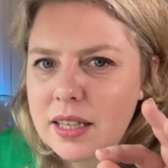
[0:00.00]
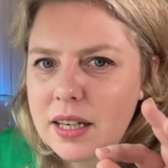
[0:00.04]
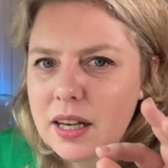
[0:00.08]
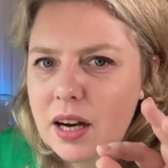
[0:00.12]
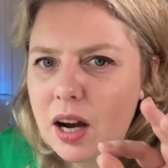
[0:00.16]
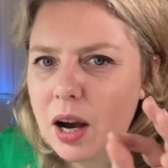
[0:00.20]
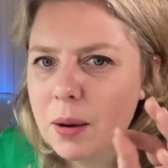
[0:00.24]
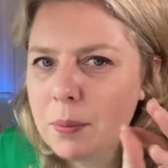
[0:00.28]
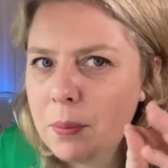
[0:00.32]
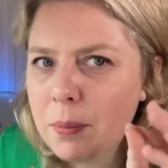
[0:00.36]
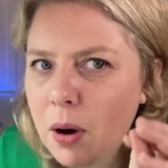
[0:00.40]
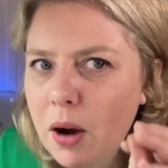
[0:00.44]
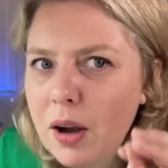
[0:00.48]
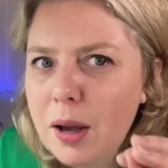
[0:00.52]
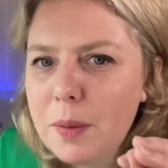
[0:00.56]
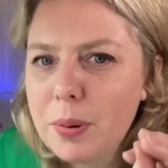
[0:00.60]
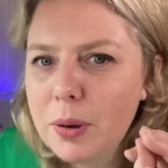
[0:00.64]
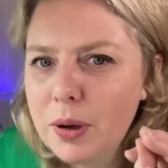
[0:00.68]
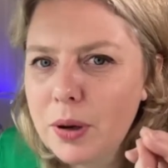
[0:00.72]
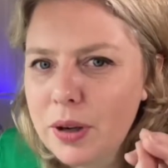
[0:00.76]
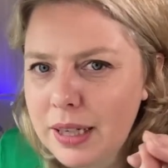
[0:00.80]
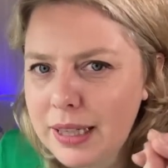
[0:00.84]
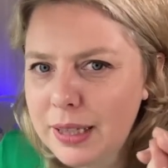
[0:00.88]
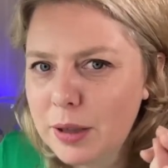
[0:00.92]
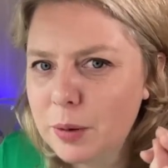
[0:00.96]
I might put
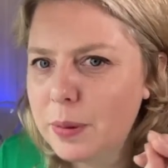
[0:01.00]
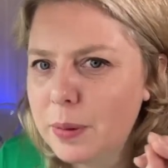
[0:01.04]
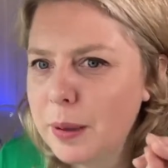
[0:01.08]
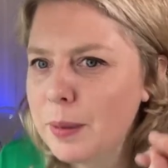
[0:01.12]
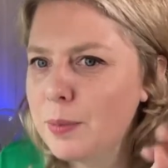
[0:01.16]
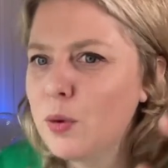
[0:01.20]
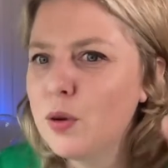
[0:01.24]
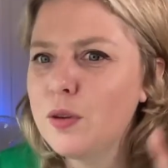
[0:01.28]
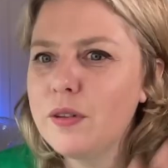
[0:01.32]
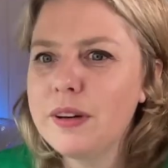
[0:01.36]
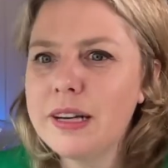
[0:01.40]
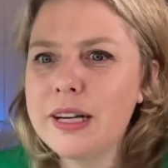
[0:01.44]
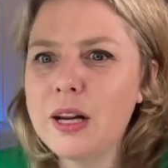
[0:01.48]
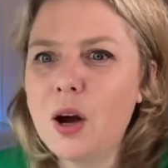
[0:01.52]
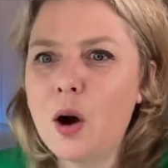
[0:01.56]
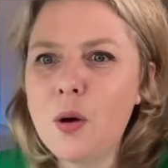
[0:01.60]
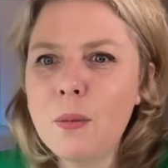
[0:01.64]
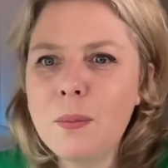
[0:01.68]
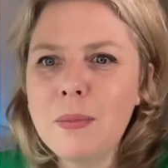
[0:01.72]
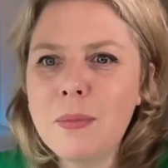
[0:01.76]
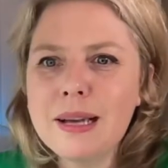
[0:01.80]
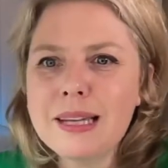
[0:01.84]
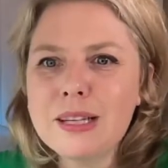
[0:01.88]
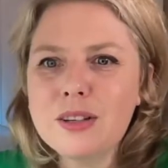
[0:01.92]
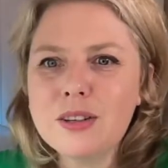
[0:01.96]
a little bit more in. Oh
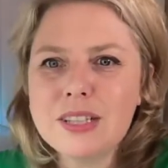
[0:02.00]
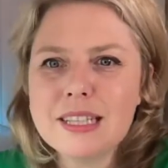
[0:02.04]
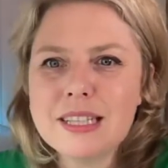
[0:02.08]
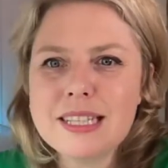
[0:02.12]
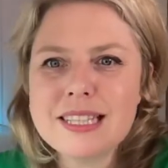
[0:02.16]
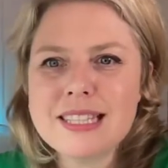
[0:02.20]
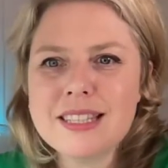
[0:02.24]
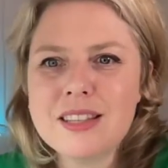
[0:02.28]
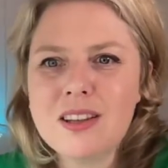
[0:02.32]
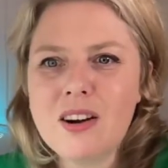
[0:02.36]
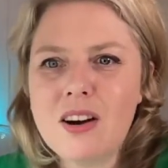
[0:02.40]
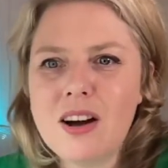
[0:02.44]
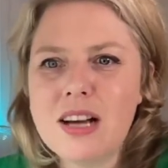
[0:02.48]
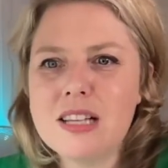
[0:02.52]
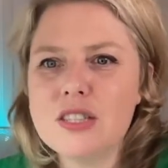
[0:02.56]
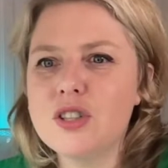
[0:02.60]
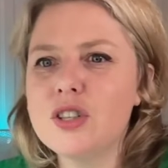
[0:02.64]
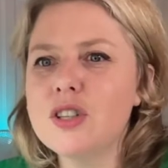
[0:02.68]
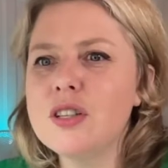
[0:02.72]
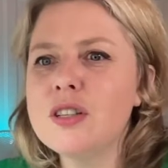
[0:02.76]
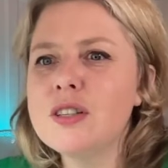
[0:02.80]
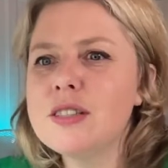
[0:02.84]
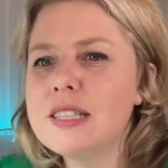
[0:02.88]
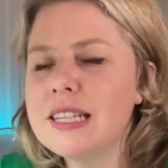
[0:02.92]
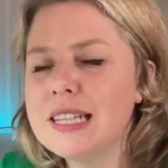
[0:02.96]
my God, it's nice.
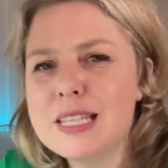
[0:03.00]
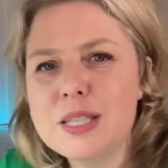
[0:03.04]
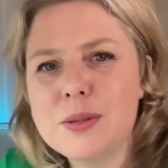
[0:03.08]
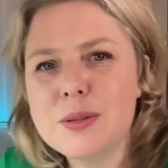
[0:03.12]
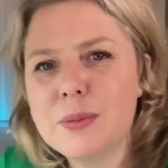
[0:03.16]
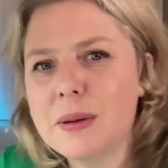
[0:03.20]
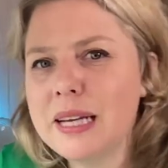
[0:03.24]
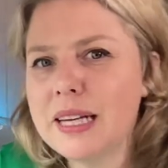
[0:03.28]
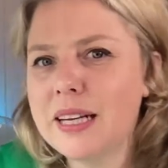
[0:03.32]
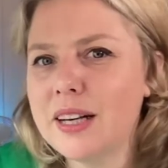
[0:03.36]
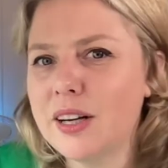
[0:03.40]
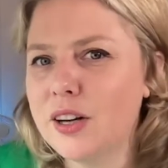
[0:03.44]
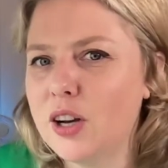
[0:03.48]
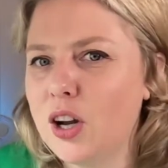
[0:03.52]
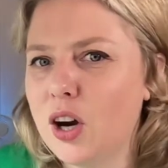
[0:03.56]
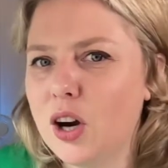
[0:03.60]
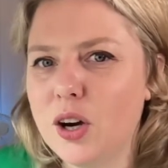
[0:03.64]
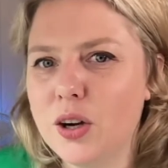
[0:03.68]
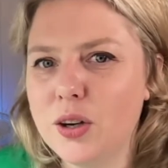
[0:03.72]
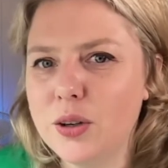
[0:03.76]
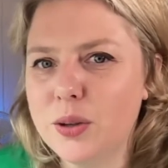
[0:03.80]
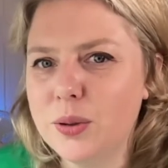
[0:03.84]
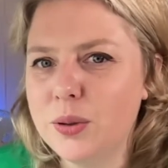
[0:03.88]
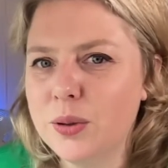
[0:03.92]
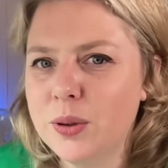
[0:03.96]
Use any sweetener?
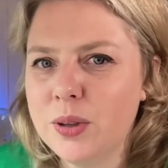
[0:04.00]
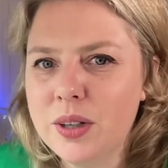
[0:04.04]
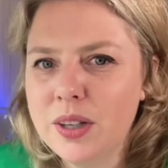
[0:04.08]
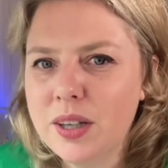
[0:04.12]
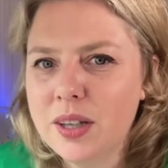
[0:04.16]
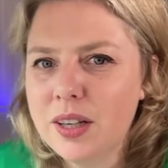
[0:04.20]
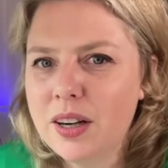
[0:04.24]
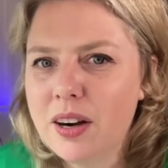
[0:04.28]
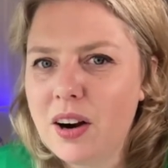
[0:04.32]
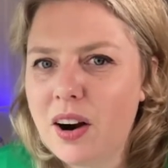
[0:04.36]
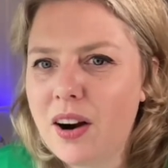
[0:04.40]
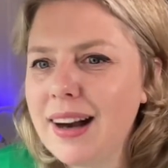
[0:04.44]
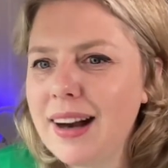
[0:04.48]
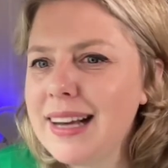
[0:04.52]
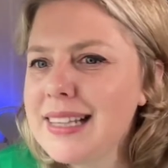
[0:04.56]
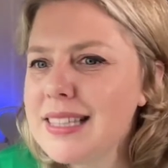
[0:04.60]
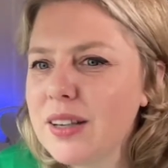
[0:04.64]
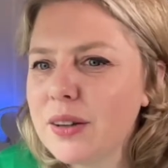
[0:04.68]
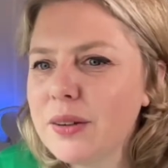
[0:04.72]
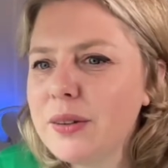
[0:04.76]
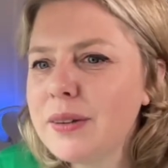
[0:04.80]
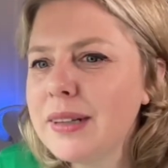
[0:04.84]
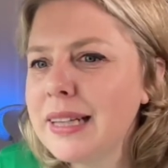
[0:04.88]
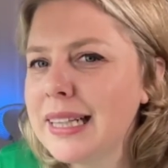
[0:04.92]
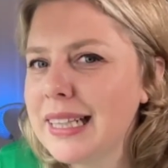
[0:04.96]
No. I
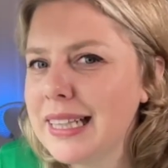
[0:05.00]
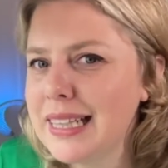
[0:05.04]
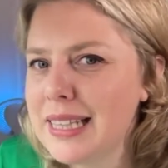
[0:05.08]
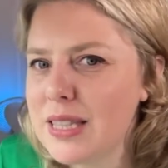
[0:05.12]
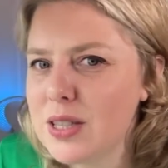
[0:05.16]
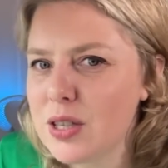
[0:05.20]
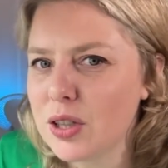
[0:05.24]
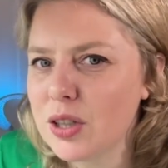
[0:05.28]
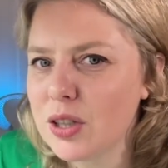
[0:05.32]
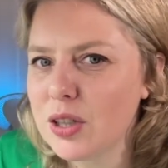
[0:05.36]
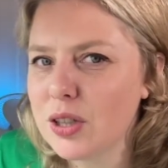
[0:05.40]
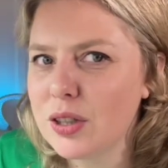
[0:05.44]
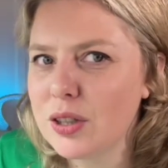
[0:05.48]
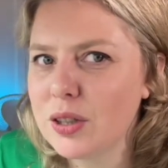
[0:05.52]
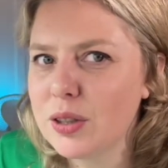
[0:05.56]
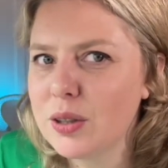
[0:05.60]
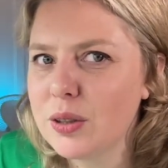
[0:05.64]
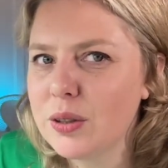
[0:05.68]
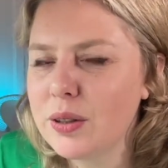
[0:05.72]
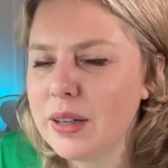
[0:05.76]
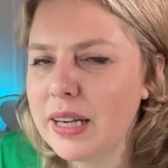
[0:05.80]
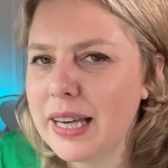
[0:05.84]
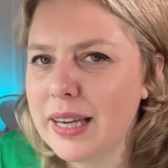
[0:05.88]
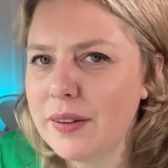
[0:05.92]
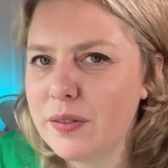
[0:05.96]
don't need to.
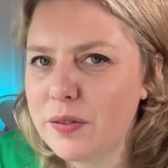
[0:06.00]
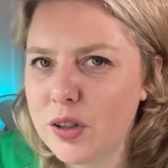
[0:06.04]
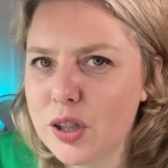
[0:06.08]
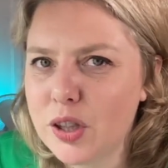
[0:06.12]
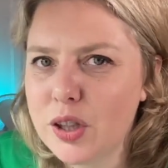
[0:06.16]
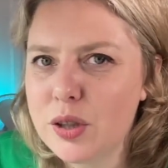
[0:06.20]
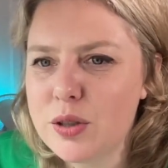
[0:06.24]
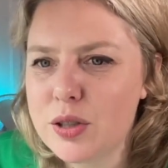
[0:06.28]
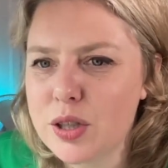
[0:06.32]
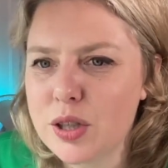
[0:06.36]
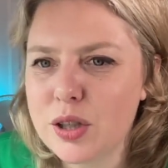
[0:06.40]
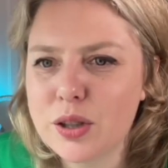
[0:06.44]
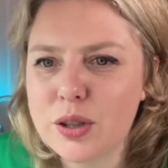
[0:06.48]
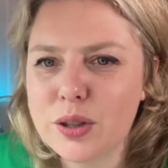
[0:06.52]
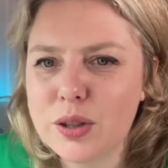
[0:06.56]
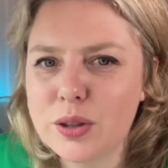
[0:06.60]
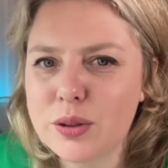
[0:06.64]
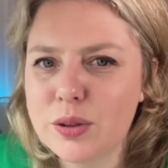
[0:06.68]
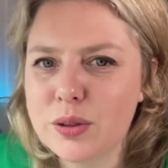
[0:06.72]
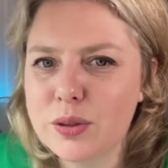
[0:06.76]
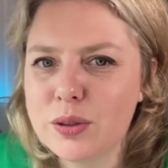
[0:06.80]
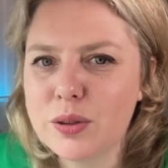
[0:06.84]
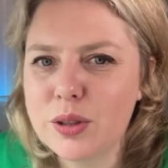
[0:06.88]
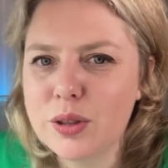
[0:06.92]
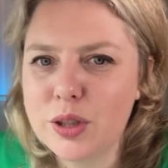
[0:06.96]
If you do,
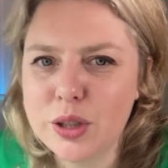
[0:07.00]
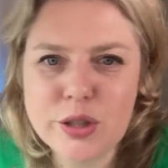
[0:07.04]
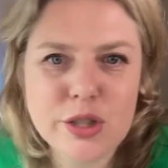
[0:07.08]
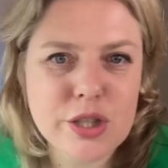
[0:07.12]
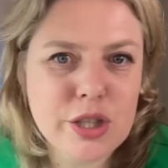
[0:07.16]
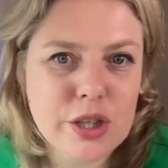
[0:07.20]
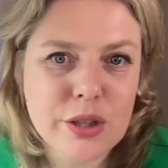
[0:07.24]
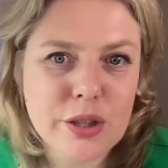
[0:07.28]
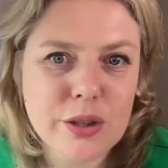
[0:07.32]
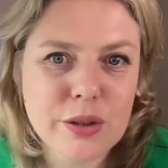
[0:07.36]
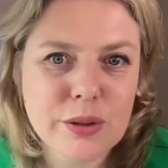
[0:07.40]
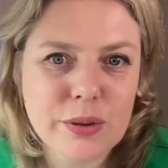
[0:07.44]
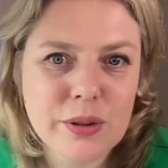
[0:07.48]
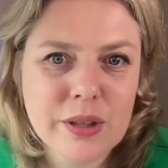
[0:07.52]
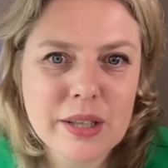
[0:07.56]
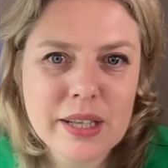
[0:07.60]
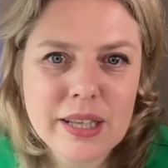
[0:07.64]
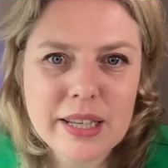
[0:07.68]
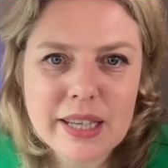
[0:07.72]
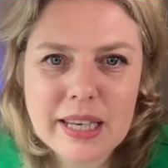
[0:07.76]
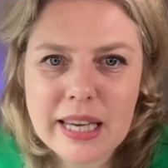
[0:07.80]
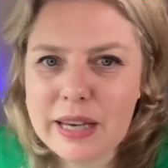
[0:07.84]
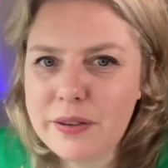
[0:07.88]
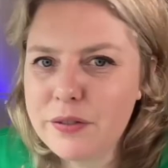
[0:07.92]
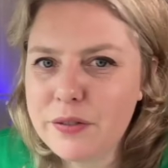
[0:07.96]
you do.
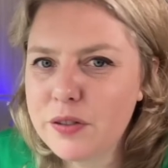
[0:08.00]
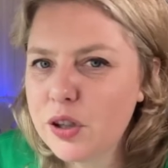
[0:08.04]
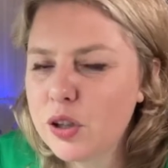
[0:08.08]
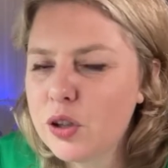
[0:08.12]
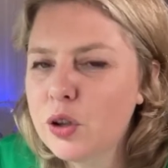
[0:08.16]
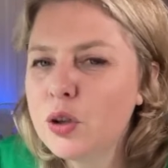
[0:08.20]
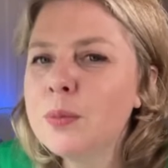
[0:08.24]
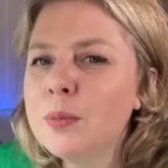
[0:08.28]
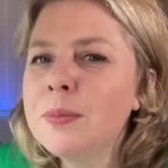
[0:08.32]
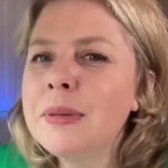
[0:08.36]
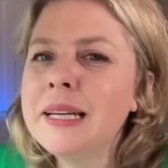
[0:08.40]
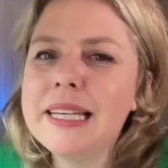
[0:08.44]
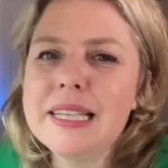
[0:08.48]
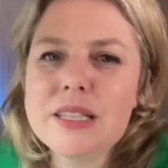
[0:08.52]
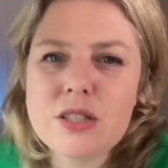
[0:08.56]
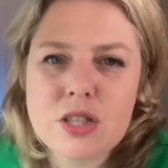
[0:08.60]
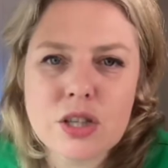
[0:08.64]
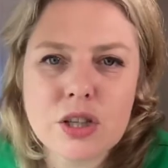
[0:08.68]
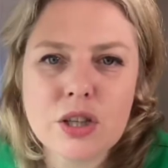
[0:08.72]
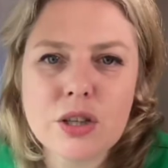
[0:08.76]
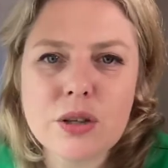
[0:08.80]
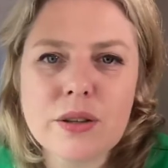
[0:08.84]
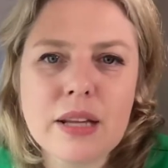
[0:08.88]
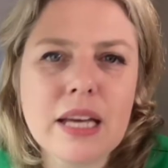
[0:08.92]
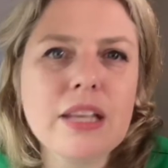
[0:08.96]
If you normally
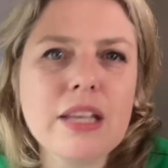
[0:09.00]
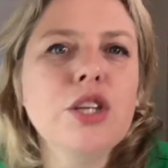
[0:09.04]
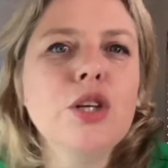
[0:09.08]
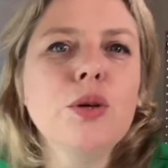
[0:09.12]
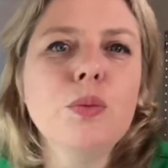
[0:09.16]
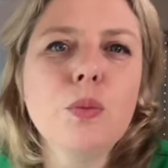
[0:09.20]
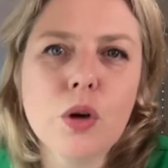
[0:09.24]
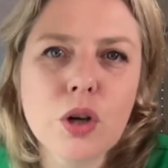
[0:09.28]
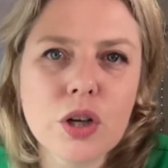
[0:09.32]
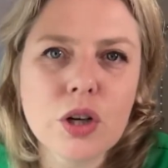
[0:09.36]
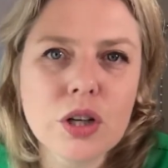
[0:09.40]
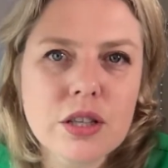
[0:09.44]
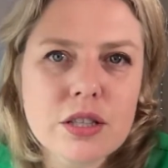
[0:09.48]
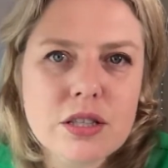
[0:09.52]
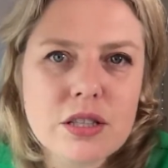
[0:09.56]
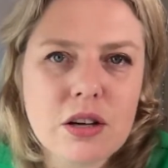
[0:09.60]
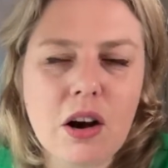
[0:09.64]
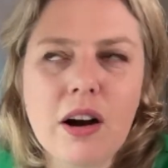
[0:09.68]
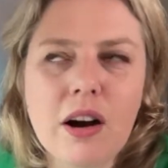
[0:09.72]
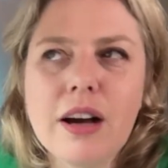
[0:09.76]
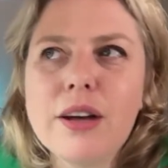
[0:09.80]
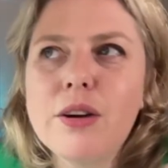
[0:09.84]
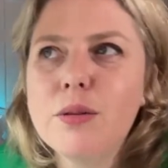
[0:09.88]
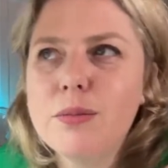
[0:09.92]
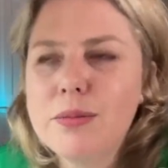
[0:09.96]
do, then you would.
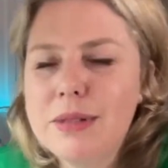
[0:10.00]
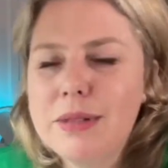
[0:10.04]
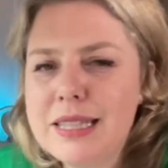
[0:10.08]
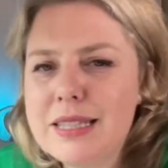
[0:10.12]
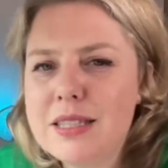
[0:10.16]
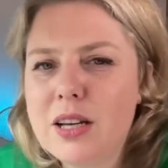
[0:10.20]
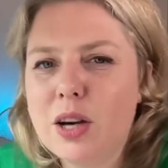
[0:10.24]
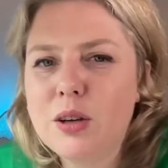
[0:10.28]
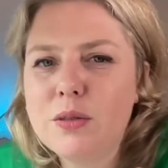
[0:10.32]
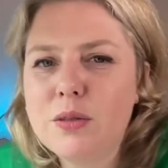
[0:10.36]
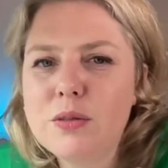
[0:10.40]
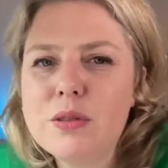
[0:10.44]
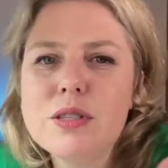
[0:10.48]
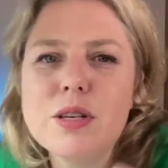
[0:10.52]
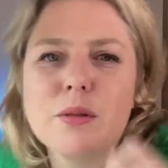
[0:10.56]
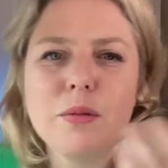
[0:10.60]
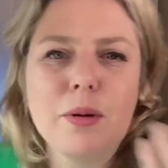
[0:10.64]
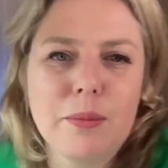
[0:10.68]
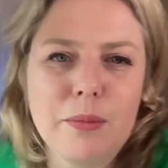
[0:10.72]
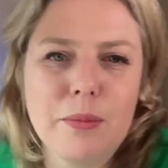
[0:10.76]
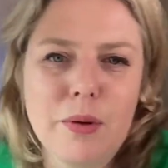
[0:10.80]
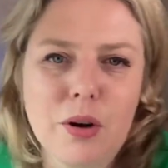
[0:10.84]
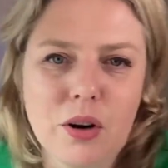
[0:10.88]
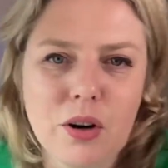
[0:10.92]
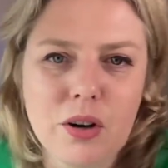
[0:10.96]
I normally don't, so I'm
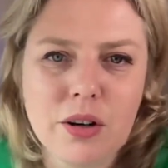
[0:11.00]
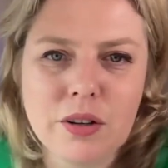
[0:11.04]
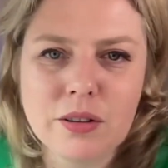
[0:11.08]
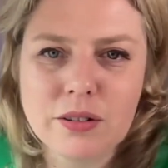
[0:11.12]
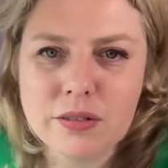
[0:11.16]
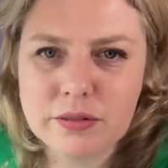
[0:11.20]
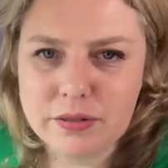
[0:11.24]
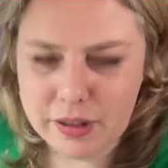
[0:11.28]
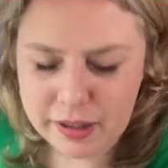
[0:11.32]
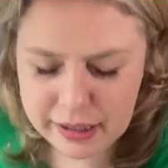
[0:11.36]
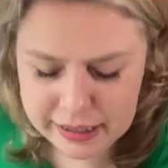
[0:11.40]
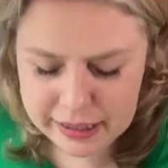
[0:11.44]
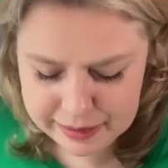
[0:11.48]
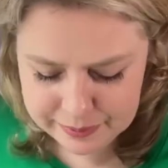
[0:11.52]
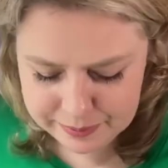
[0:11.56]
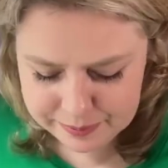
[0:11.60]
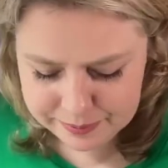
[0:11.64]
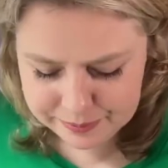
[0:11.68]
not, right?